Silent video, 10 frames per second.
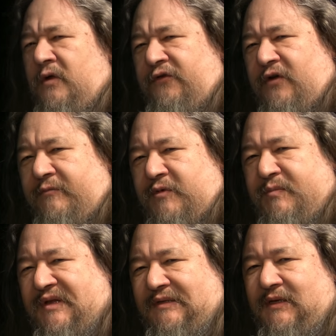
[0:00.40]
So I've been
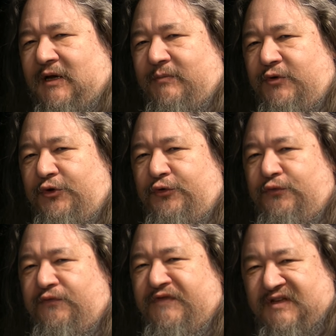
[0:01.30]
building up
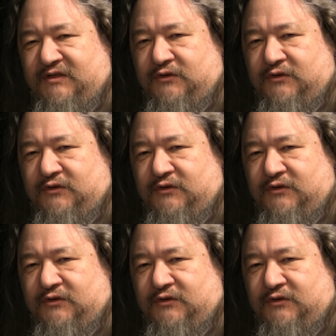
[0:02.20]
new Viz